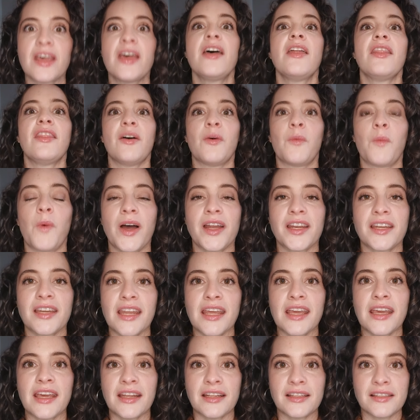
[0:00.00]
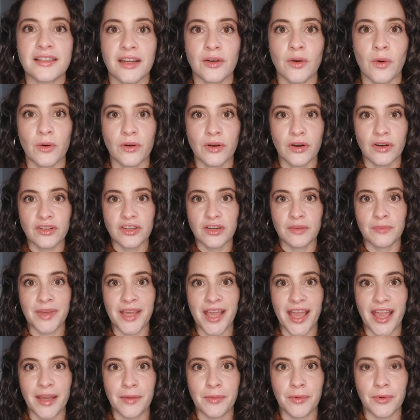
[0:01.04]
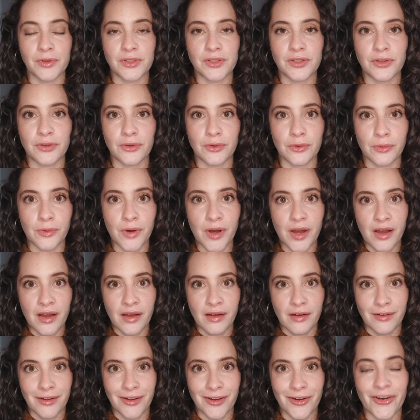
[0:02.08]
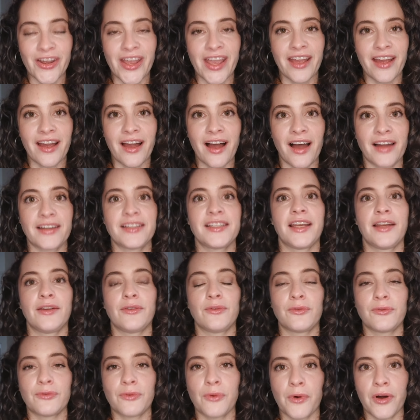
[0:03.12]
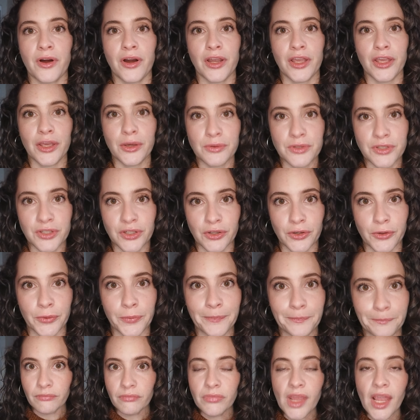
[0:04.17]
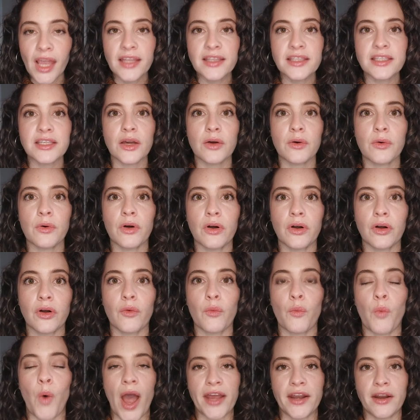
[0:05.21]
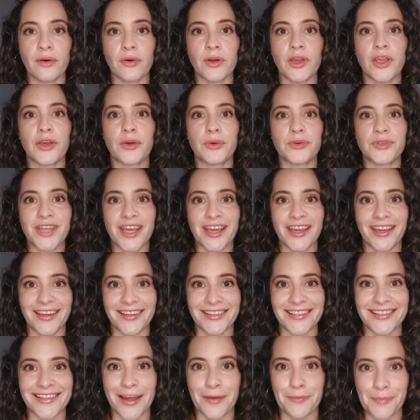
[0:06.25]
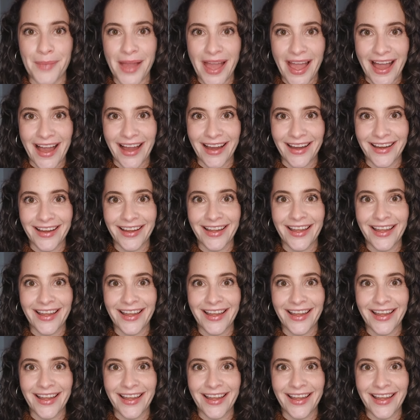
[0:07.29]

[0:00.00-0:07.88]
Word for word: that one needs in order to be able to create content for YouTube and so, why don't you take a step back